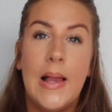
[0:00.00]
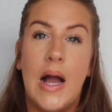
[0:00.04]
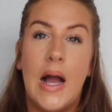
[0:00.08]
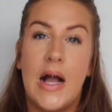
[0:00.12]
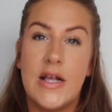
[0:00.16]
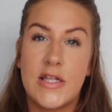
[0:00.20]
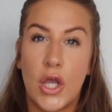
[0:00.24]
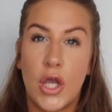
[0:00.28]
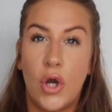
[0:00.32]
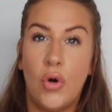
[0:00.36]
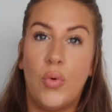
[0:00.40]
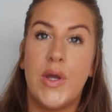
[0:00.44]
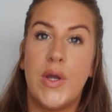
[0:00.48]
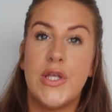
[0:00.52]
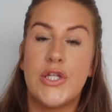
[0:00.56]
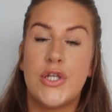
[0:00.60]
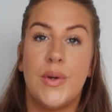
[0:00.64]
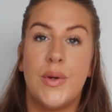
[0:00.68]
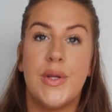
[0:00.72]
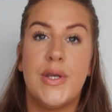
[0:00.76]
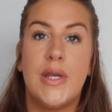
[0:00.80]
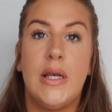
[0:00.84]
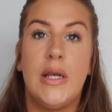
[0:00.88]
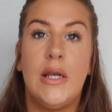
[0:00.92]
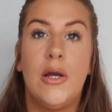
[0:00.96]
As I always do,
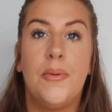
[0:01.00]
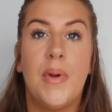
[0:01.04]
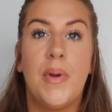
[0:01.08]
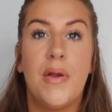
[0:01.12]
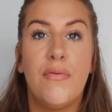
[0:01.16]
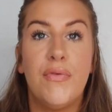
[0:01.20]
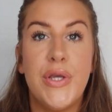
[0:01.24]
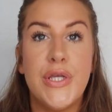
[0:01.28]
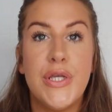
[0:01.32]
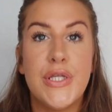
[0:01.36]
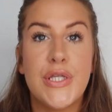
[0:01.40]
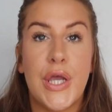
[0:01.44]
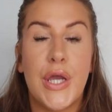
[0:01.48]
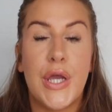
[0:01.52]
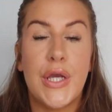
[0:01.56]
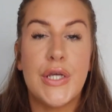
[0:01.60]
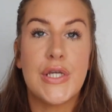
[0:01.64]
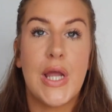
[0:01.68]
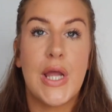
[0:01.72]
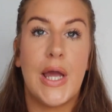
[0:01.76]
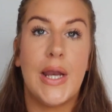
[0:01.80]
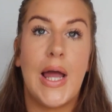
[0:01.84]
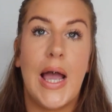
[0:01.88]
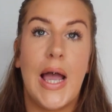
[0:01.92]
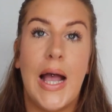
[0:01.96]
I did a little bit of
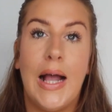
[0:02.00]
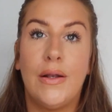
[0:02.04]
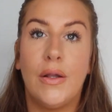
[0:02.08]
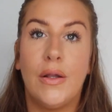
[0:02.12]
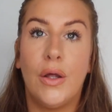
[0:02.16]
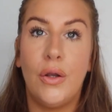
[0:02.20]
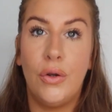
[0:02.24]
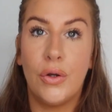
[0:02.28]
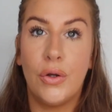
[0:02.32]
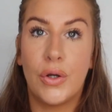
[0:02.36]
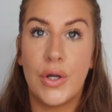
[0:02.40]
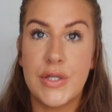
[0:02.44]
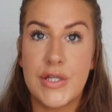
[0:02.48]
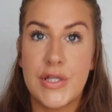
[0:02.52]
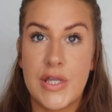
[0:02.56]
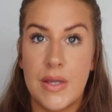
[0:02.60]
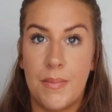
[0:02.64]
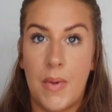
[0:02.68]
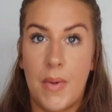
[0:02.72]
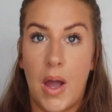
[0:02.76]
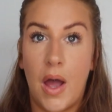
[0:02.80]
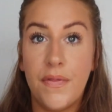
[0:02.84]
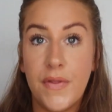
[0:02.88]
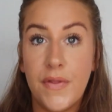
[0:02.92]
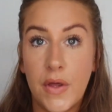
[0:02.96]
research, and I had a look at
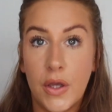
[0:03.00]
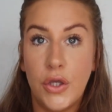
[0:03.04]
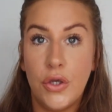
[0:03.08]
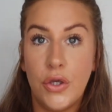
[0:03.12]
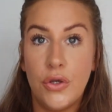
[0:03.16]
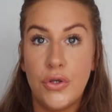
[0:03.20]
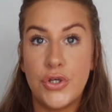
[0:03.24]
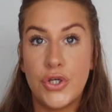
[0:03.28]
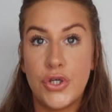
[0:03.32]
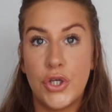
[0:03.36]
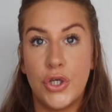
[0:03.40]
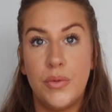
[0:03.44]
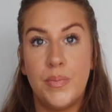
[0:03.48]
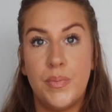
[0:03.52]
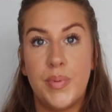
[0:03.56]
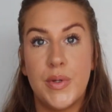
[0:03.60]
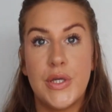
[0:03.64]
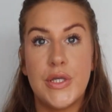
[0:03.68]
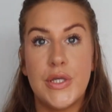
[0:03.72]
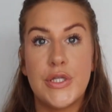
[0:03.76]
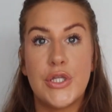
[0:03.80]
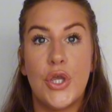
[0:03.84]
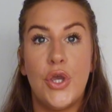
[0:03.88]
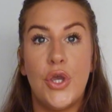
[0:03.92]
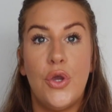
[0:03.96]
some other
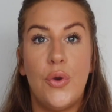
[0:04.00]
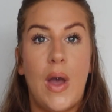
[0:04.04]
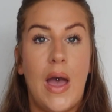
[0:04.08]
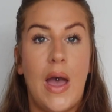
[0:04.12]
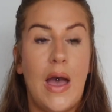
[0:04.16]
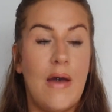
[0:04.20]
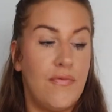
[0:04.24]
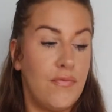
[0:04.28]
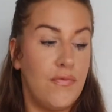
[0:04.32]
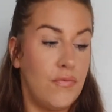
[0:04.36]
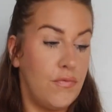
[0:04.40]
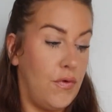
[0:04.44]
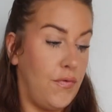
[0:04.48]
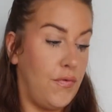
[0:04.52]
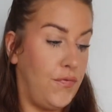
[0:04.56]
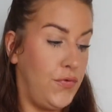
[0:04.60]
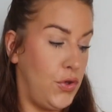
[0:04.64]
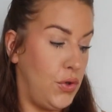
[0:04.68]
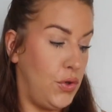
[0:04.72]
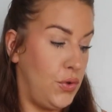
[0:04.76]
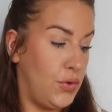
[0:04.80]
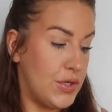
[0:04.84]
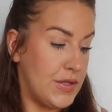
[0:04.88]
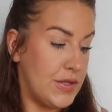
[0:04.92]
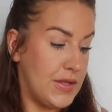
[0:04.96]
YouTubers who have
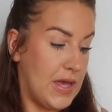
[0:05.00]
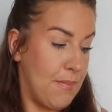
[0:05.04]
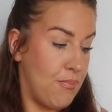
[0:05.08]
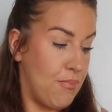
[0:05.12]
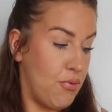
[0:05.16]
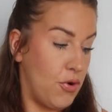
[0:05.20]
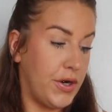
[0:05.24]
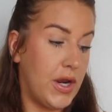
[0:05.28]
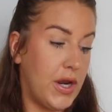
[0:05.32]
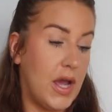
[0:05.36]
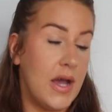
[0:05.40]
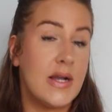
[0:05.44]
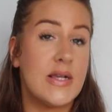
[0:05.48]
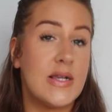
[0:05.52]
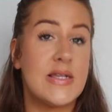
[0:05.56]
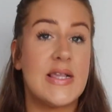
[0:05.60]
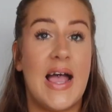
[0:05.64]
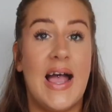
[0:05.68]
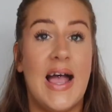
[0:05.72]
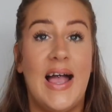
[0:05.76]
reviewed their products,